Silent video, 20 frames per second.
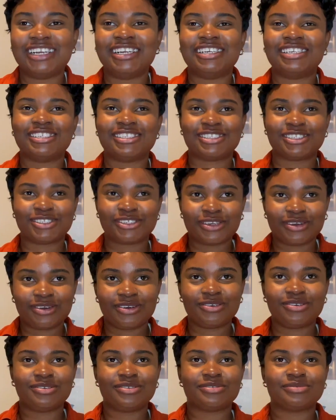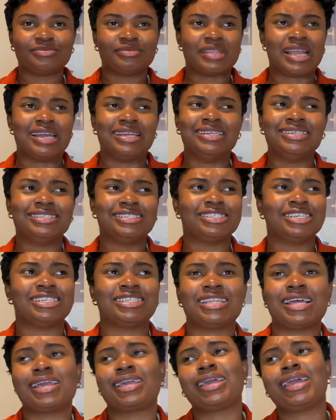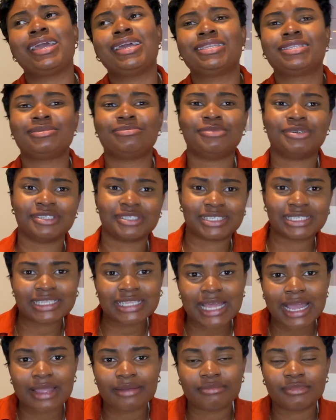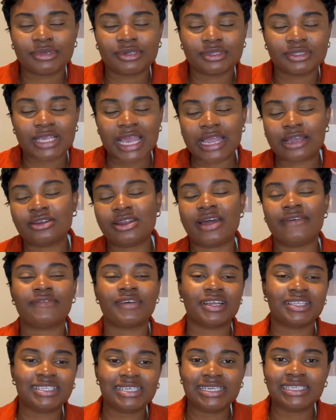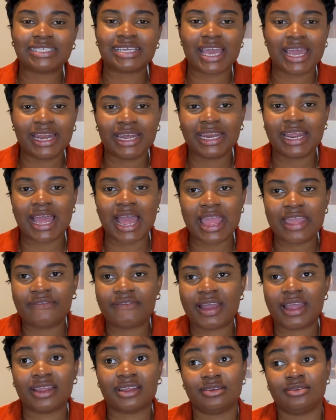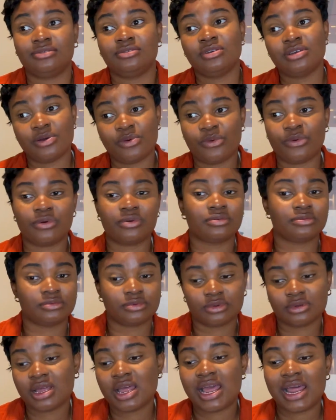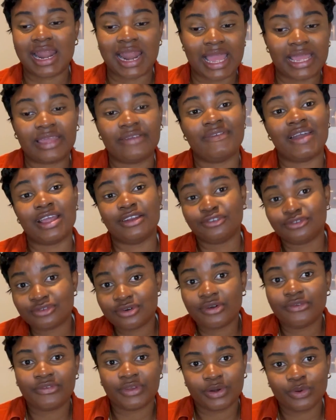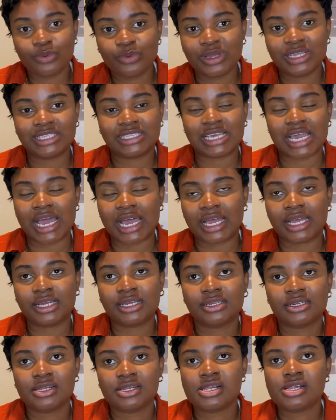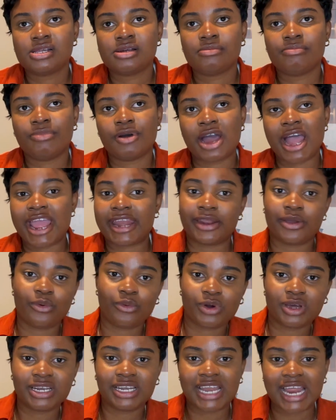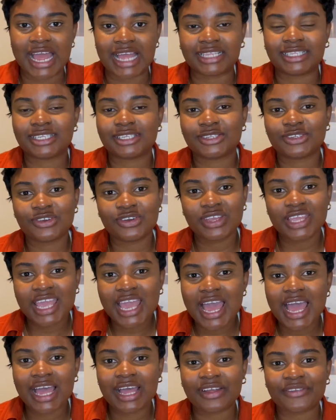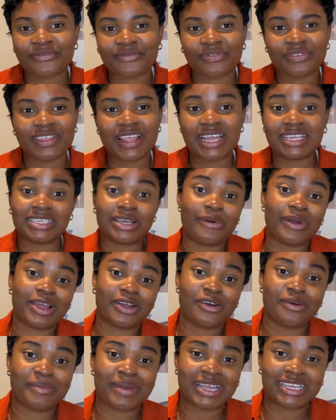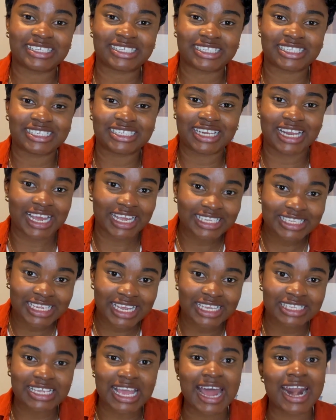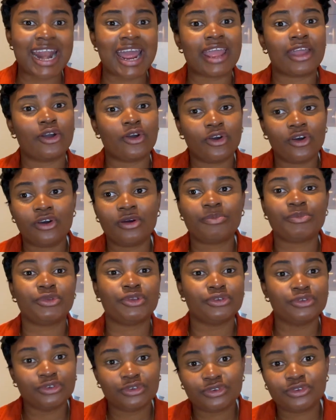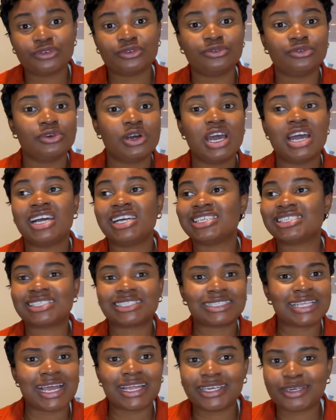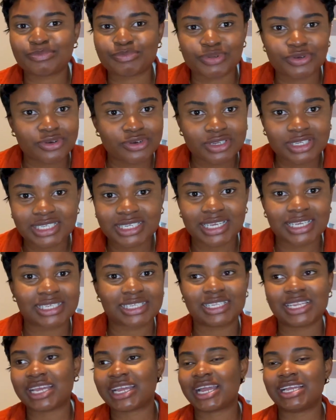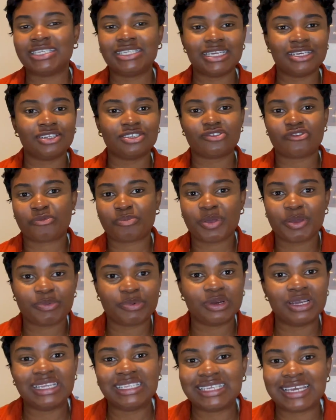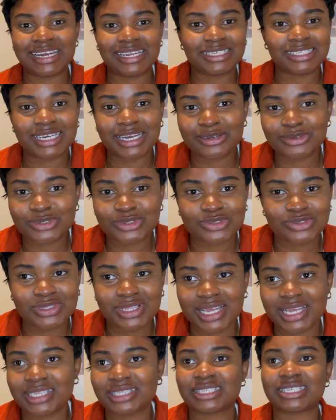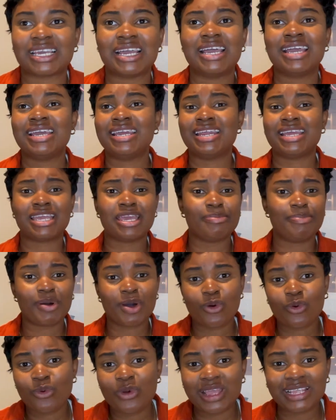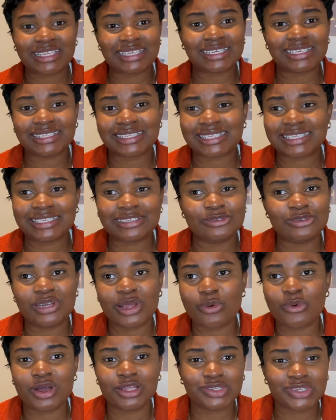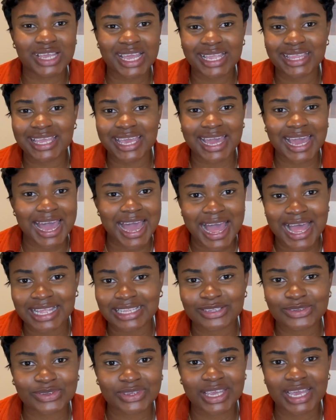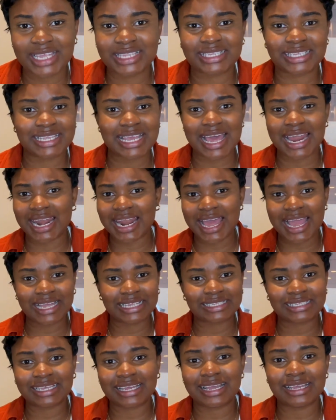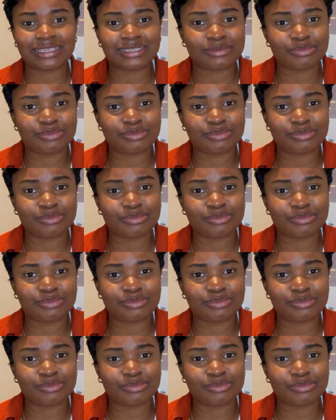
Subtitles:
So, and this is just like 8 months, 9 months. I could have gotten it earlier if I drove in winter, but I didn't want that. So yeah, that's how I got my G license, and I hope you do start the process. Like, I see a lot of people, international students, they keep on waiting till they want to get a car to get their license.